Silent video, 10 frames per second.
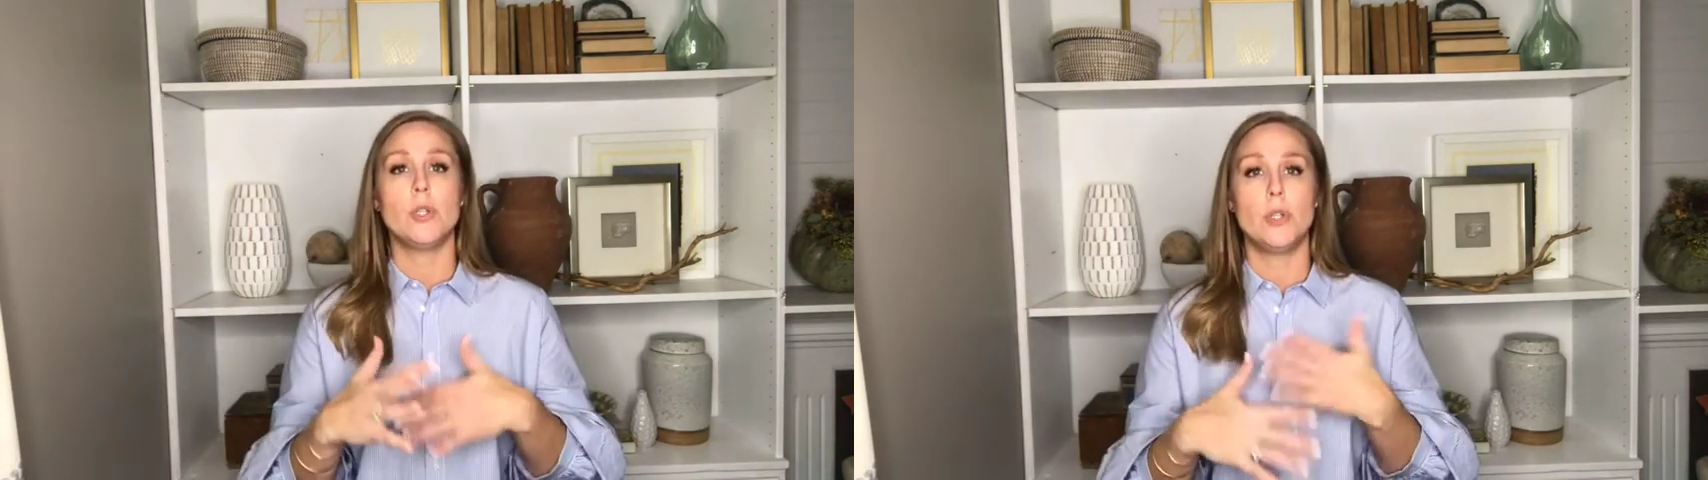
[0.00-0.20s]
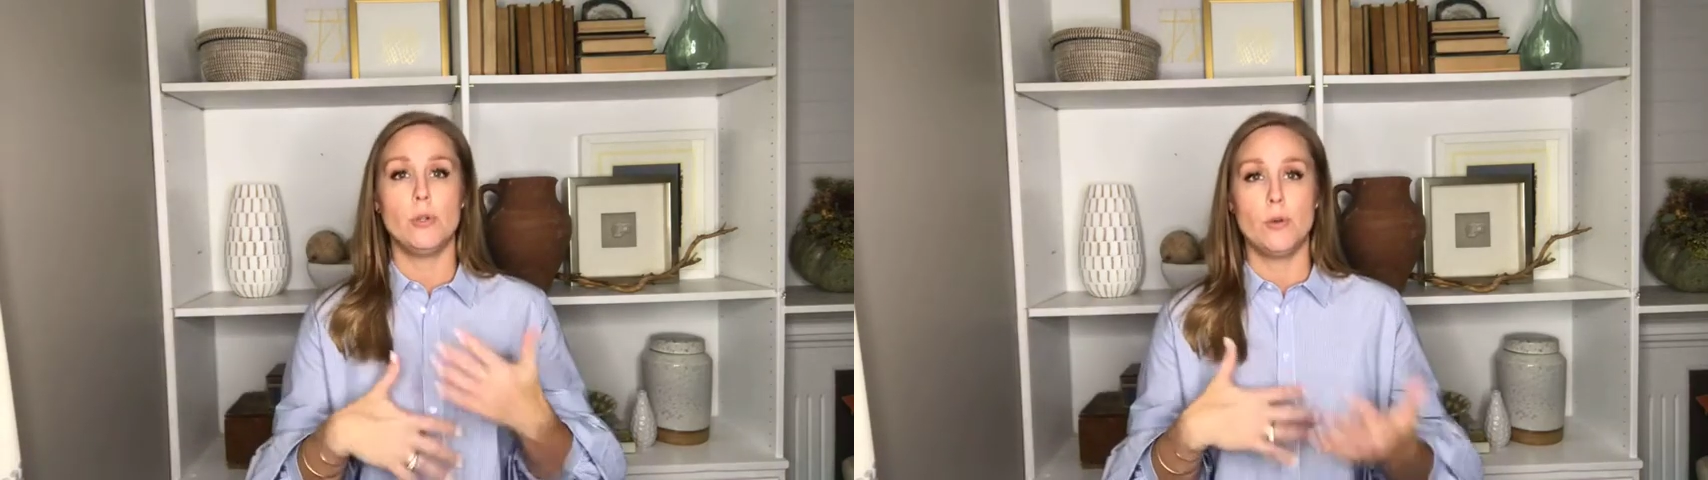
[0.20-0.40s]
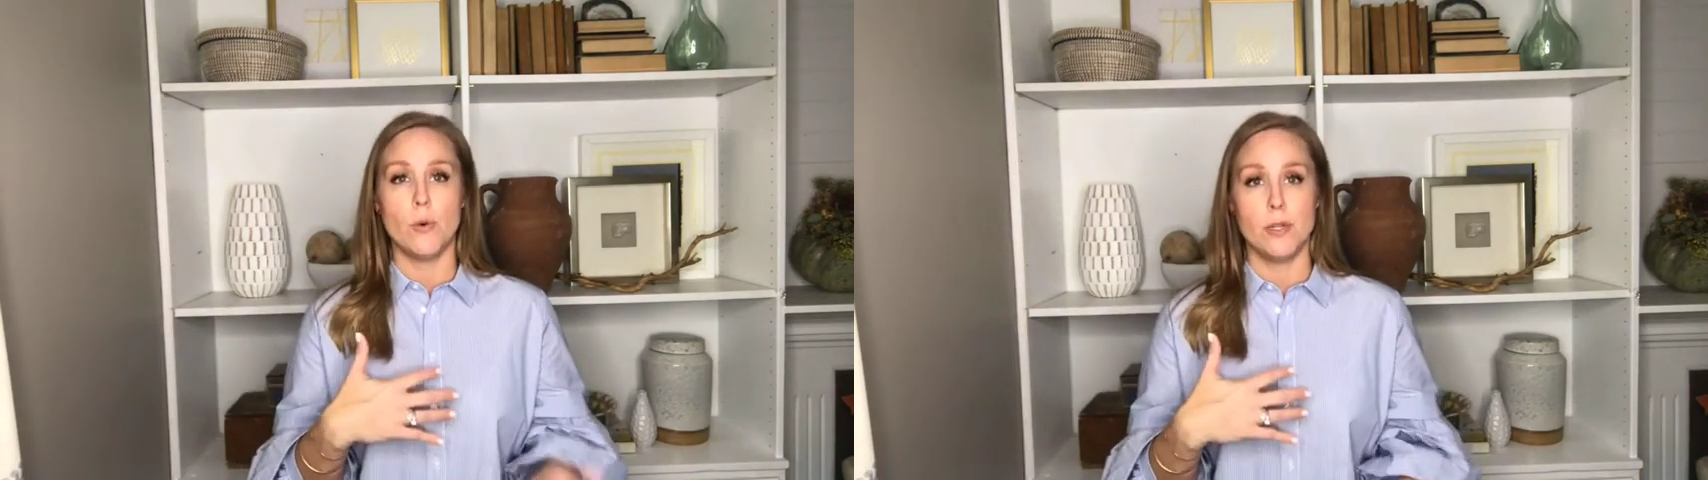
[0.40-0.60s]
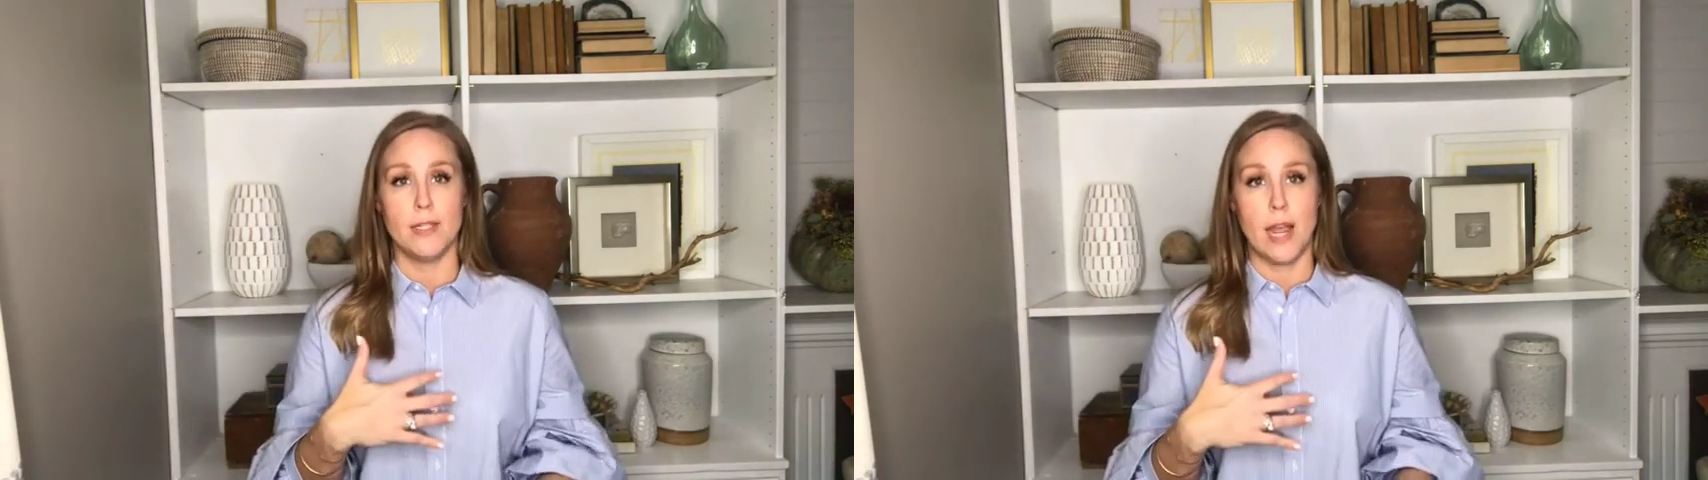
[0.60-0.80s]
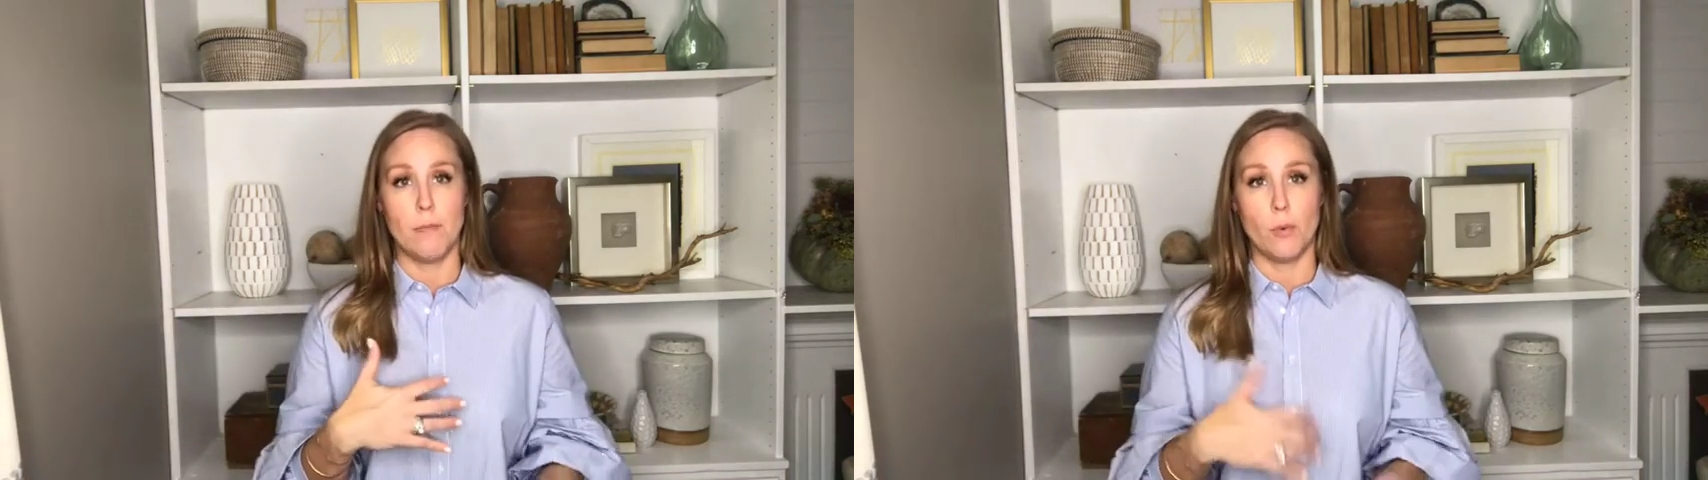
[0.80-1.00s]
to your
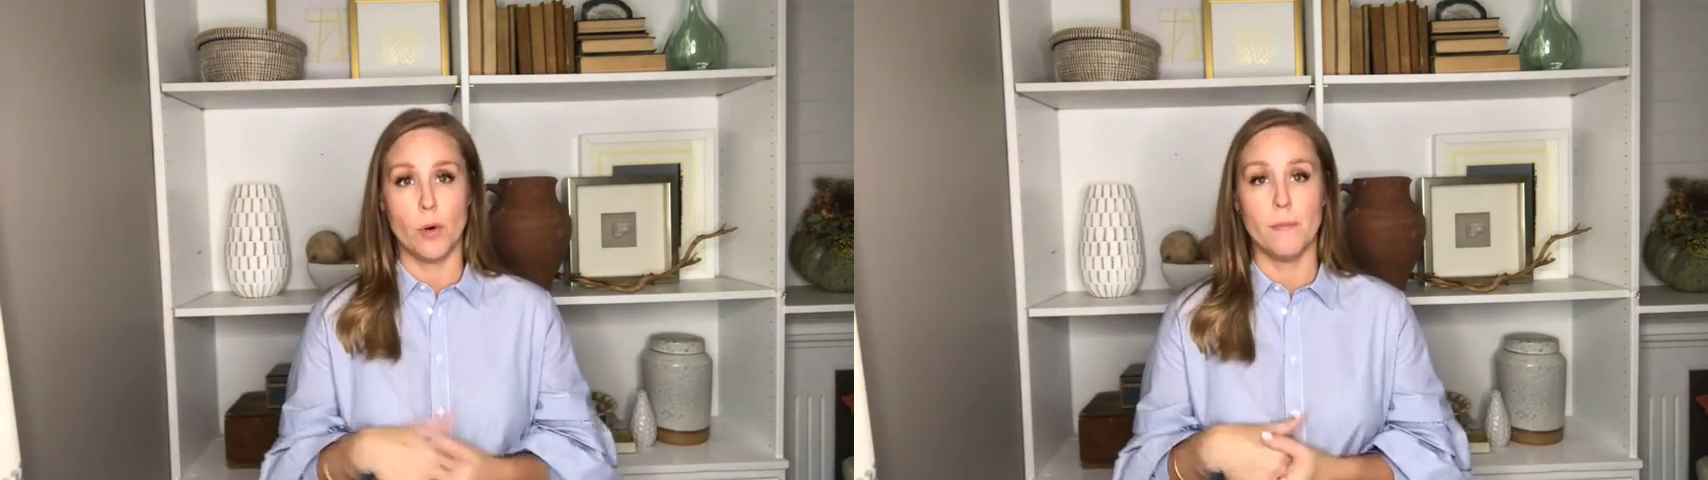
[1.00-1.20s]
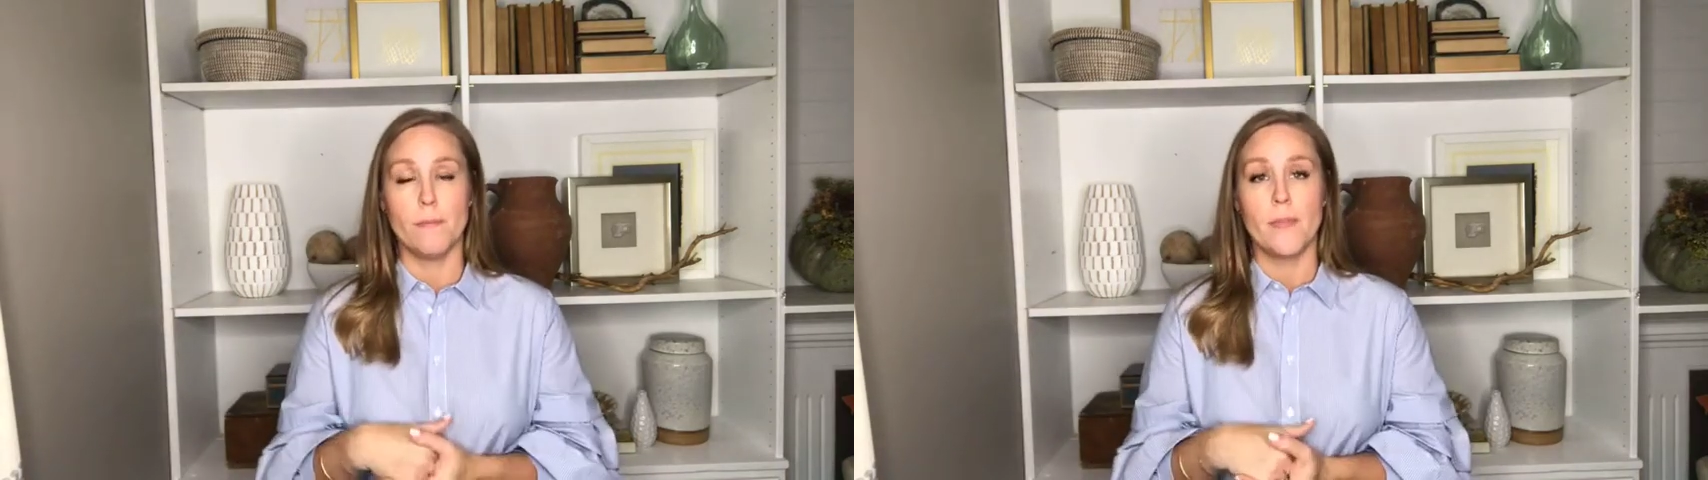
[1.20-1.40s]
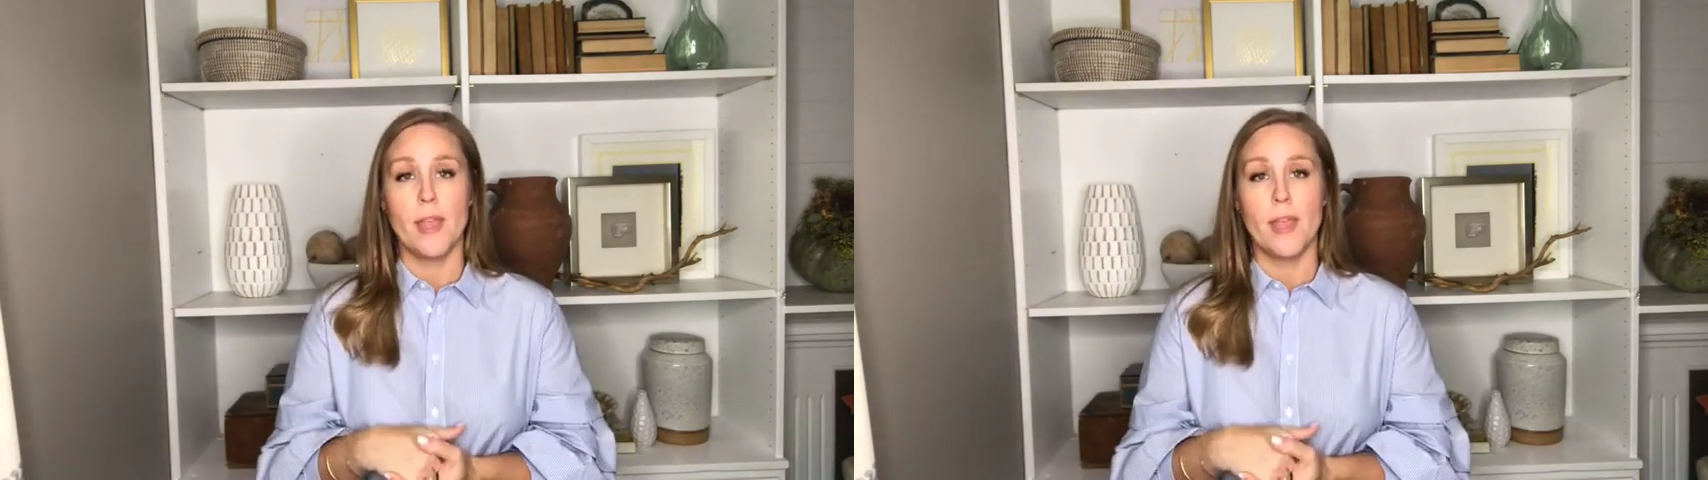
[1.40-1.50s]
design board.